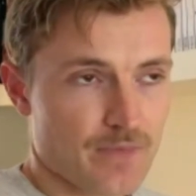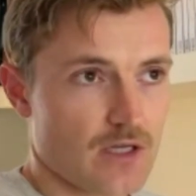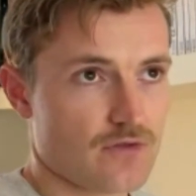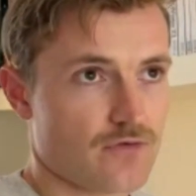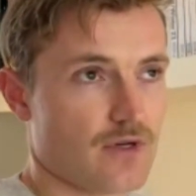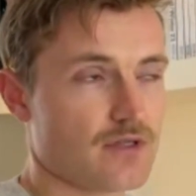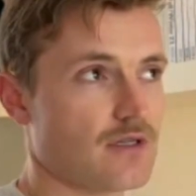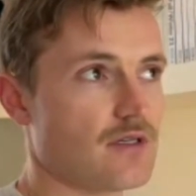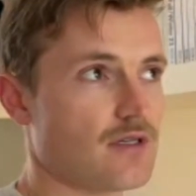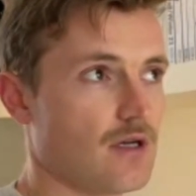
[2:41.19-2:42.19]
is for us
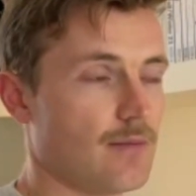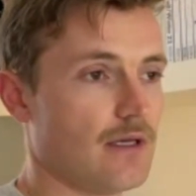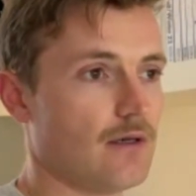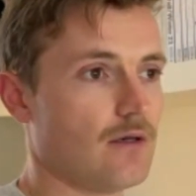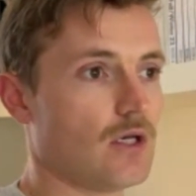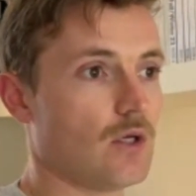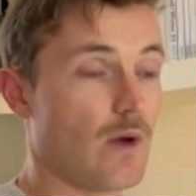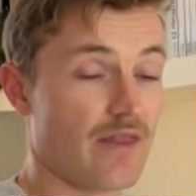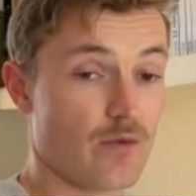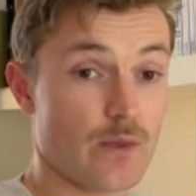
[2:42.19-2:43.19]
to determine
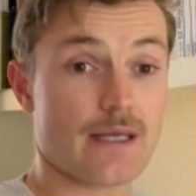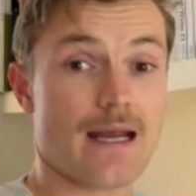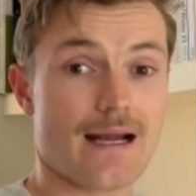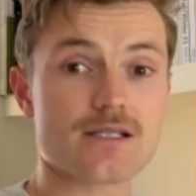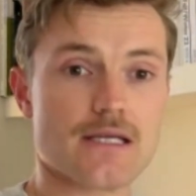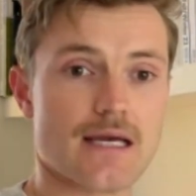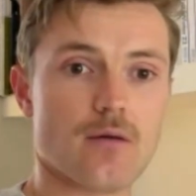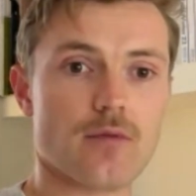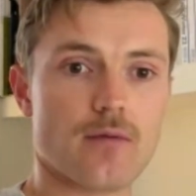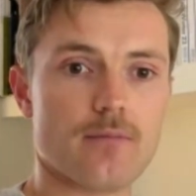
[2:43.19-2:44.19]
whether we can actually
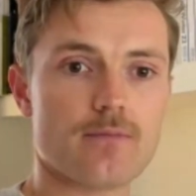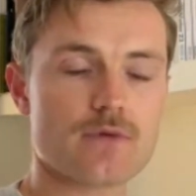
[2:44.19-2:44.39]
help them.